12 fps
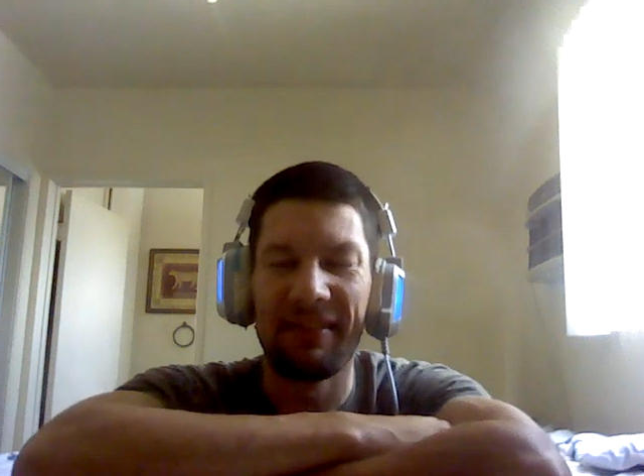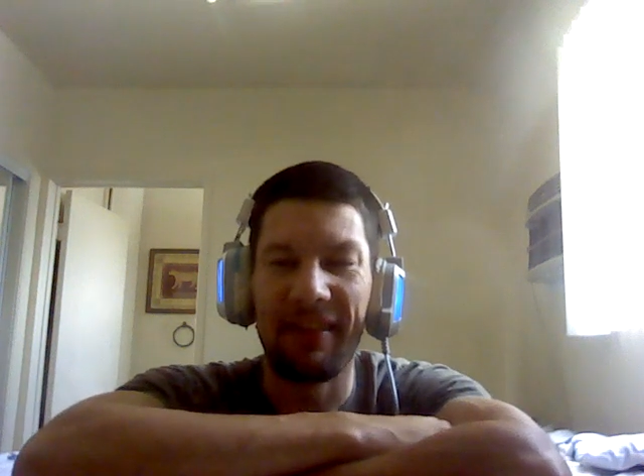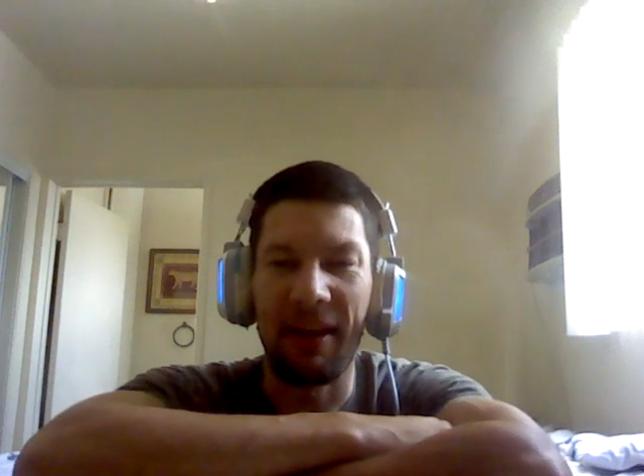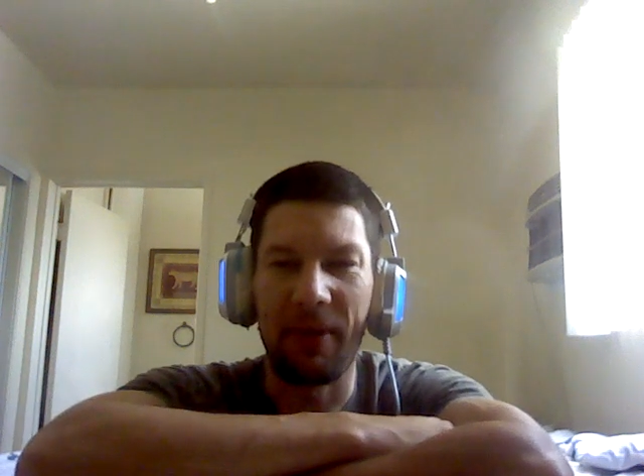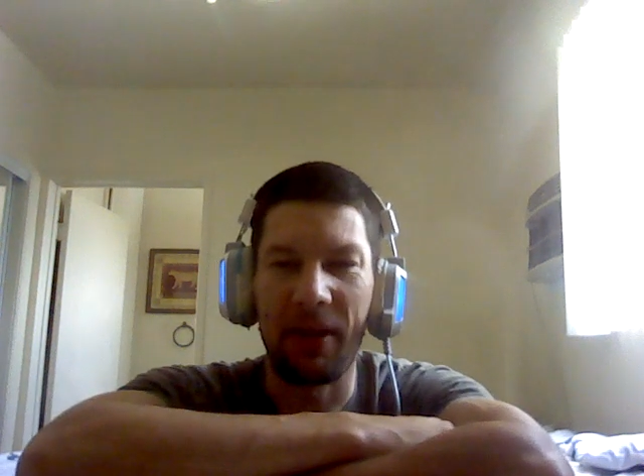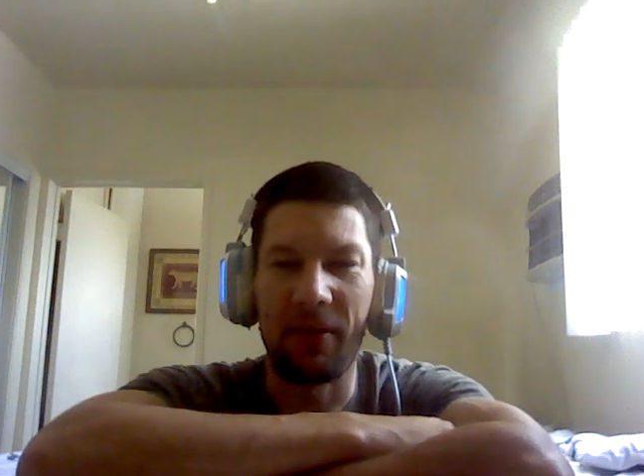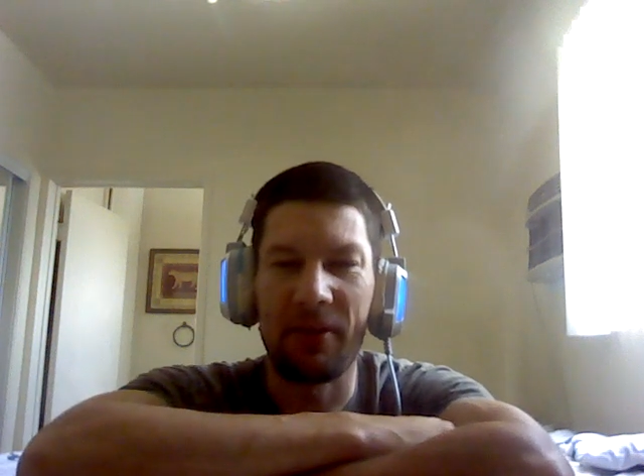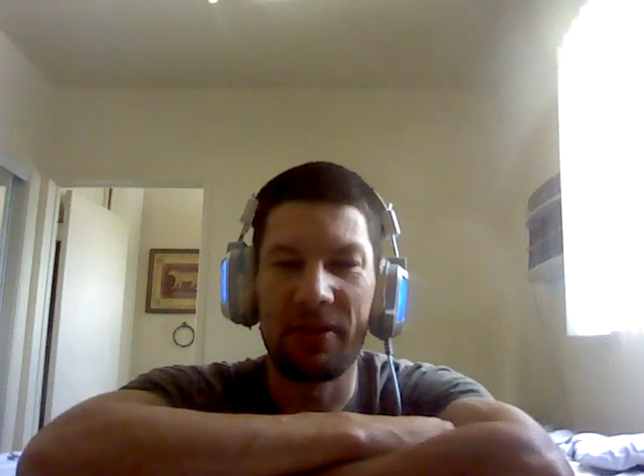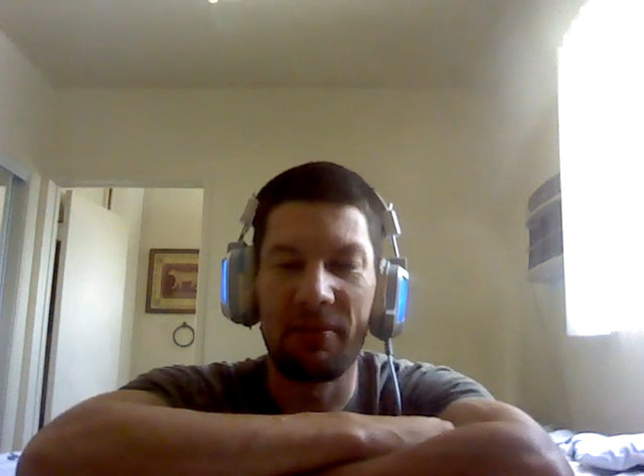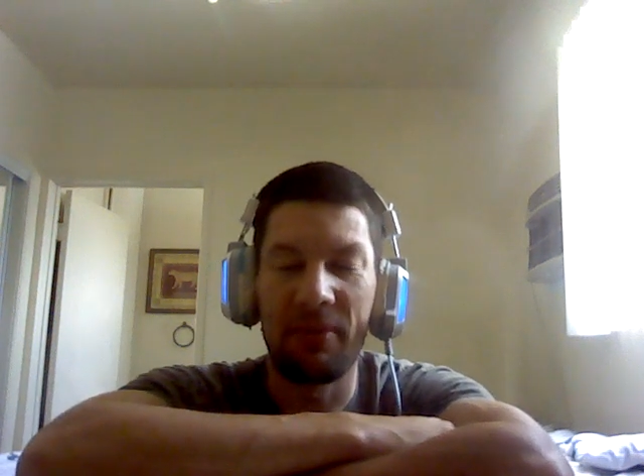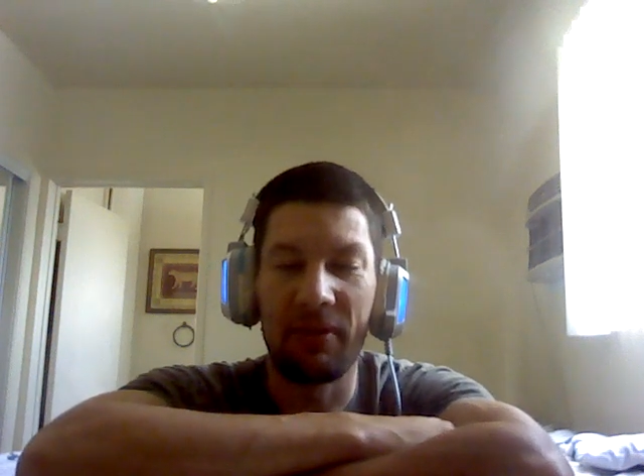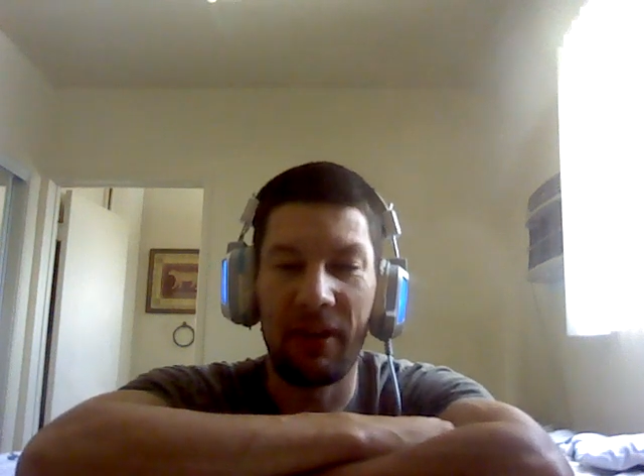Rent my horse
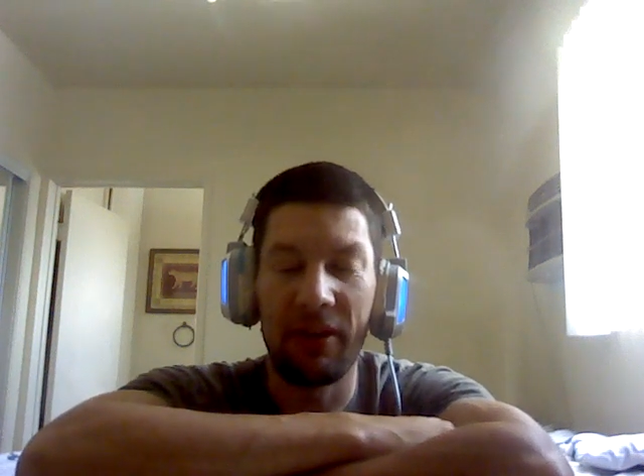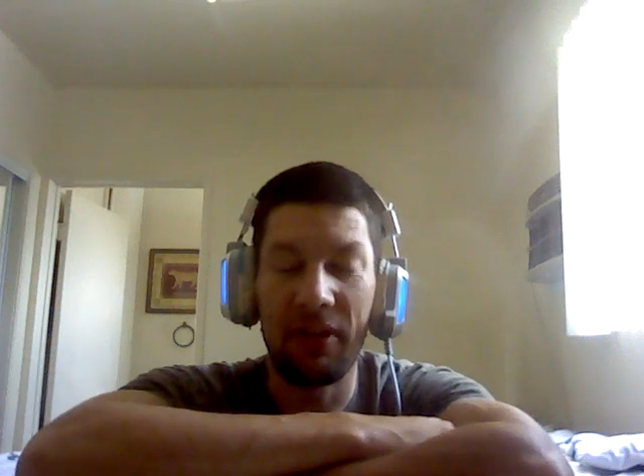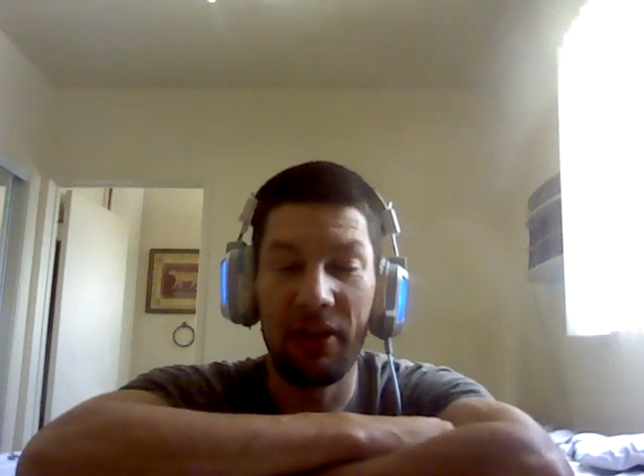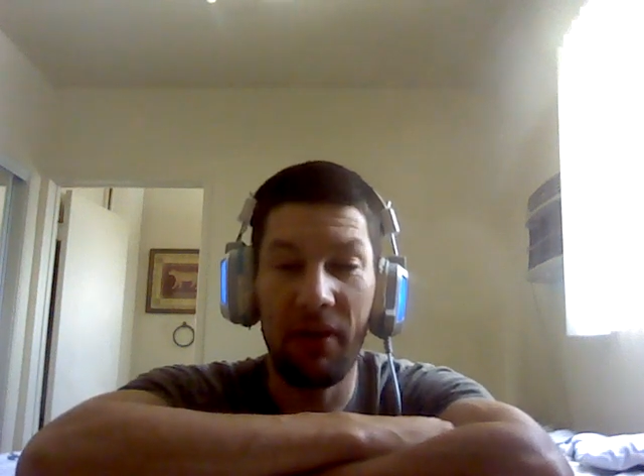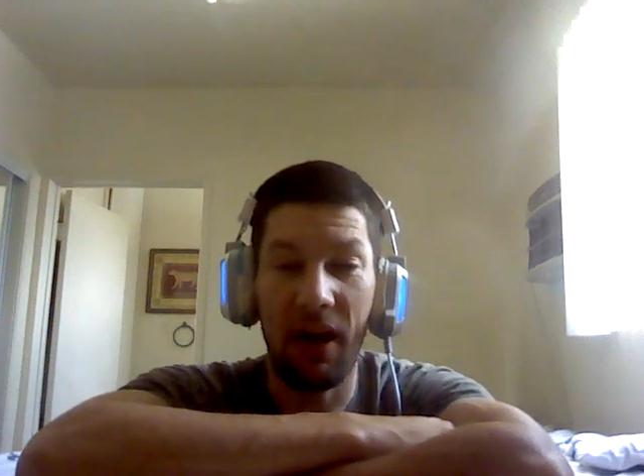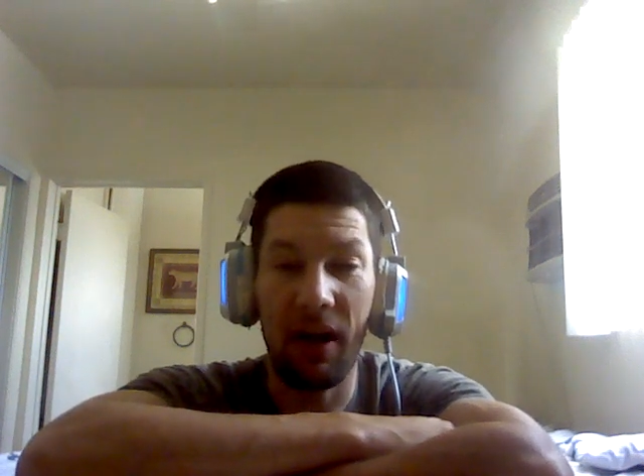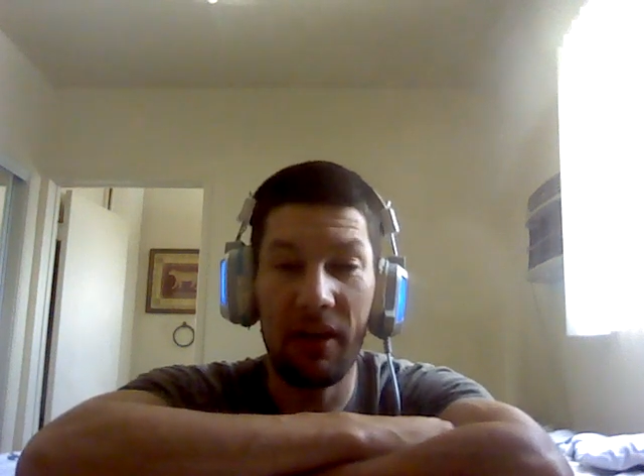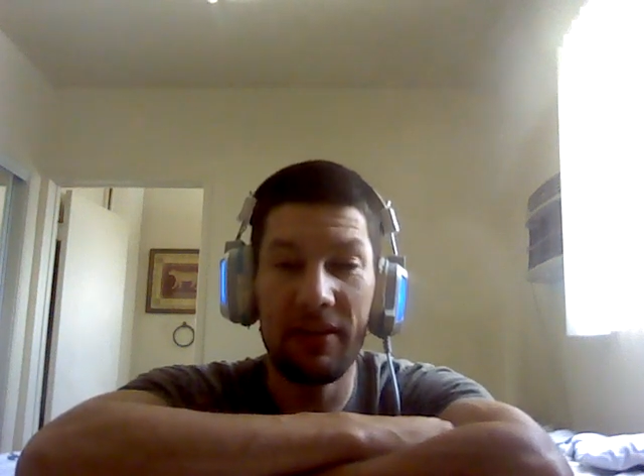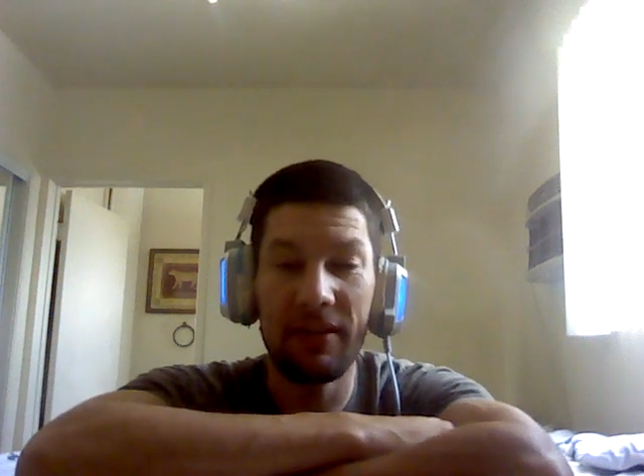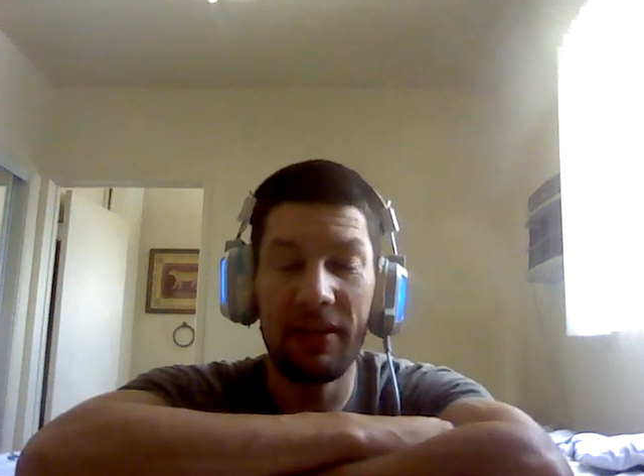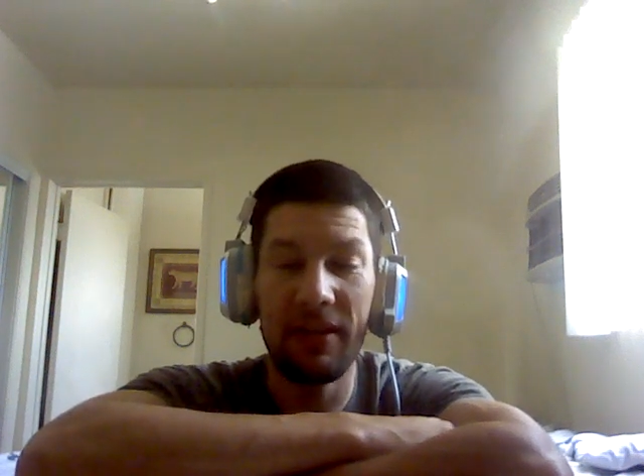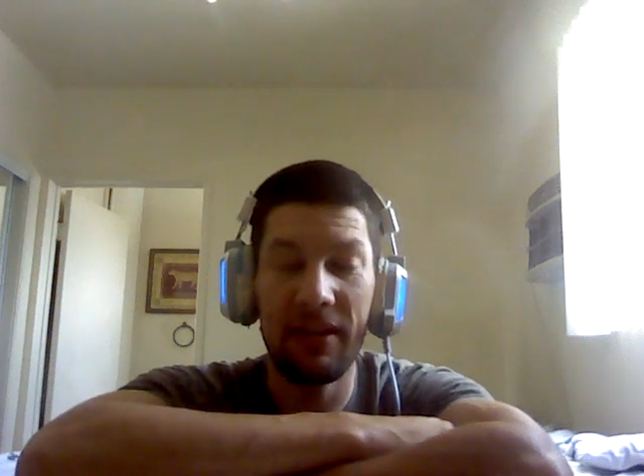to Milan.
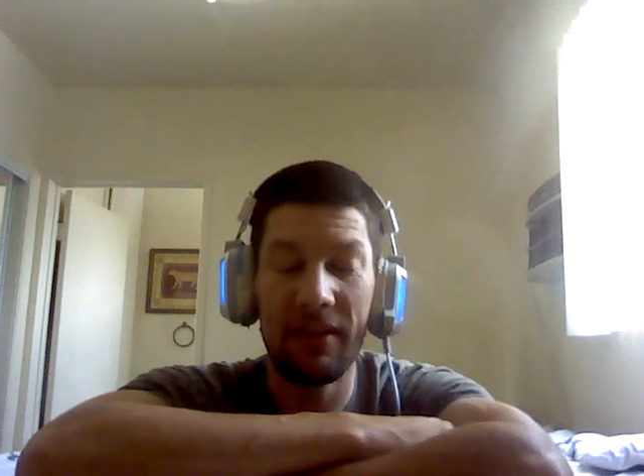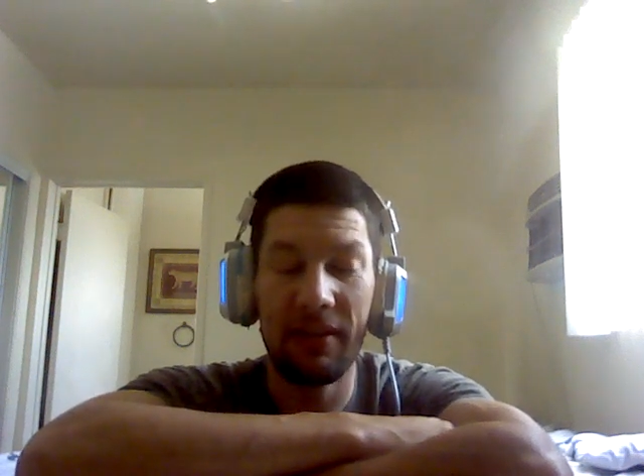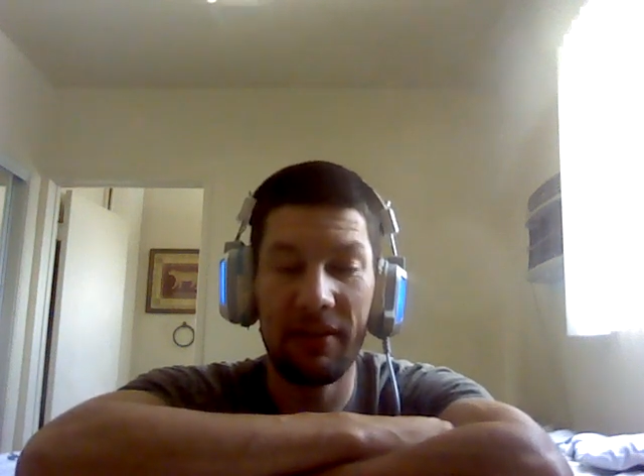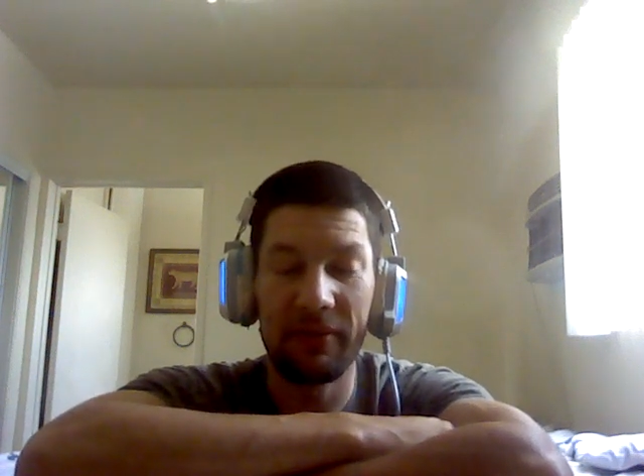Honestly,